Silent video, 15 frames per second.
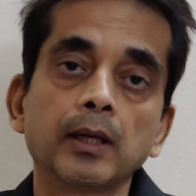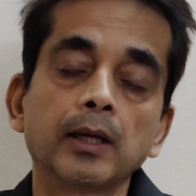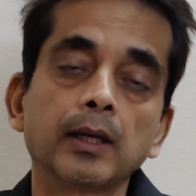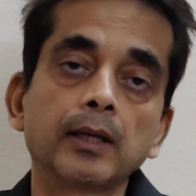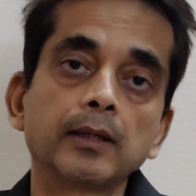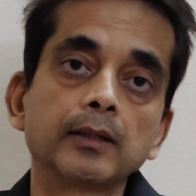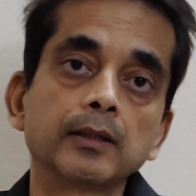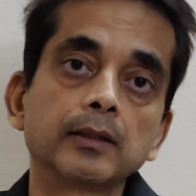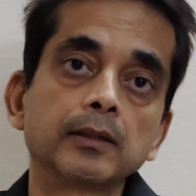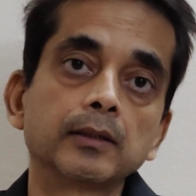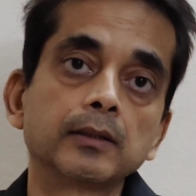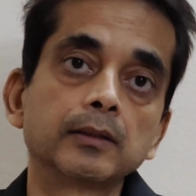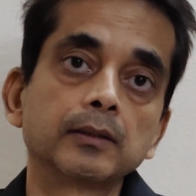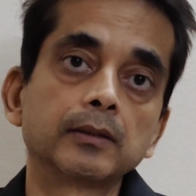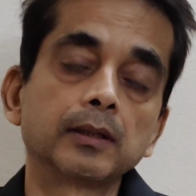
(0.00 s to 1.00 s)
And
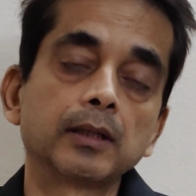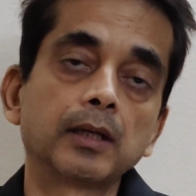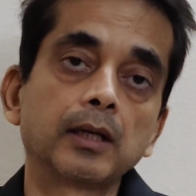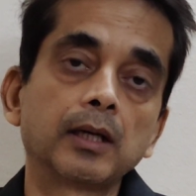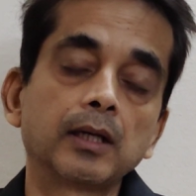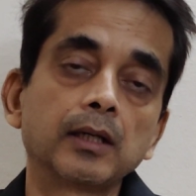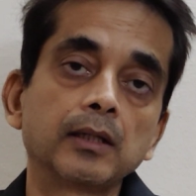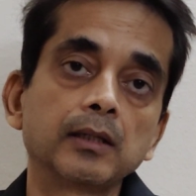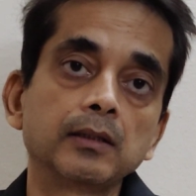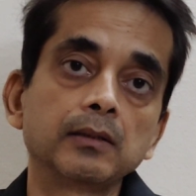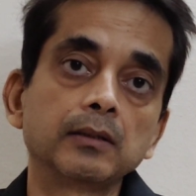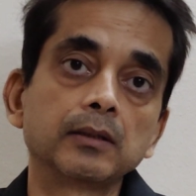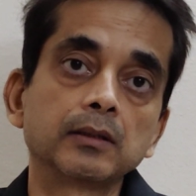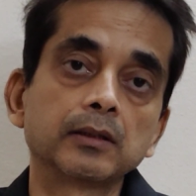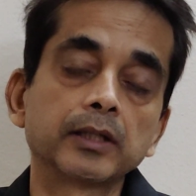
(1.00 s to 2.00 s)
I
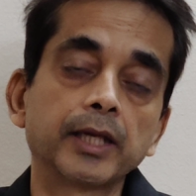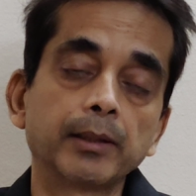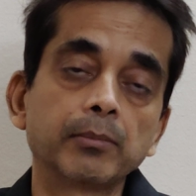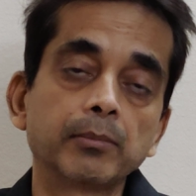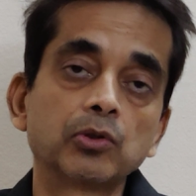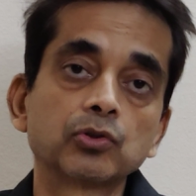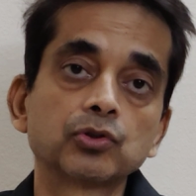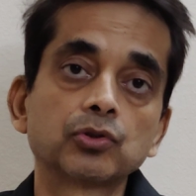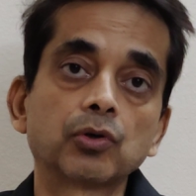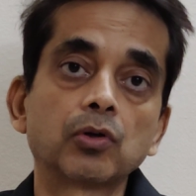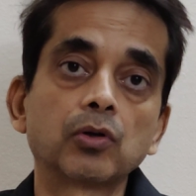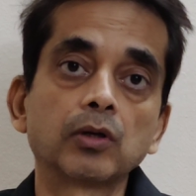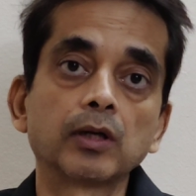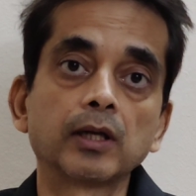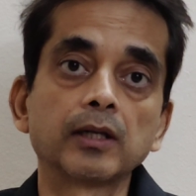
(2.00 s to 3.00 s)
came out
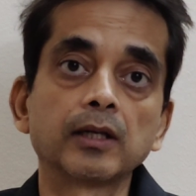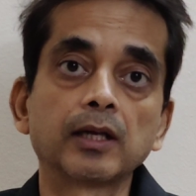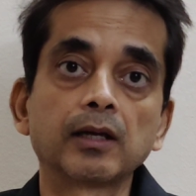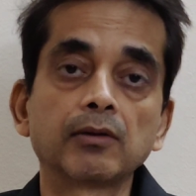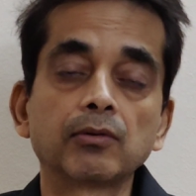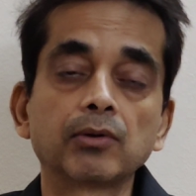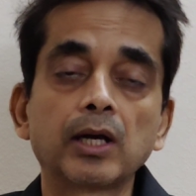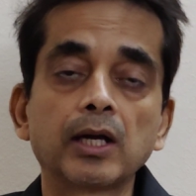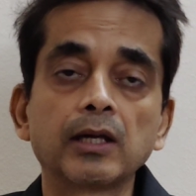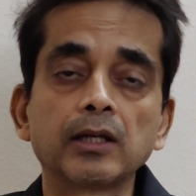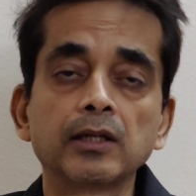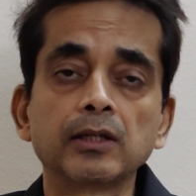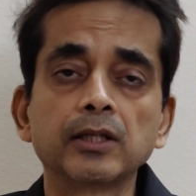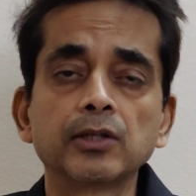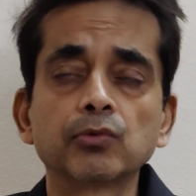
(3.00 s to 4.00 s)
strong, and
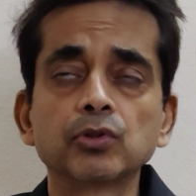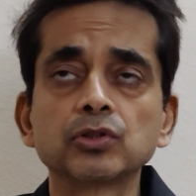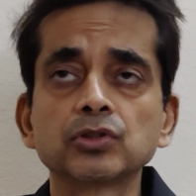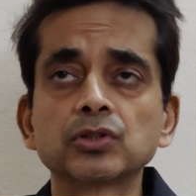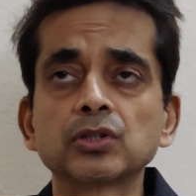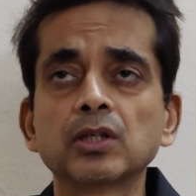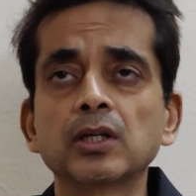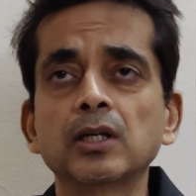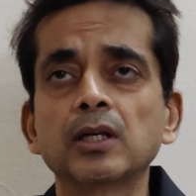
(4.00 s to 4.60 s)
it was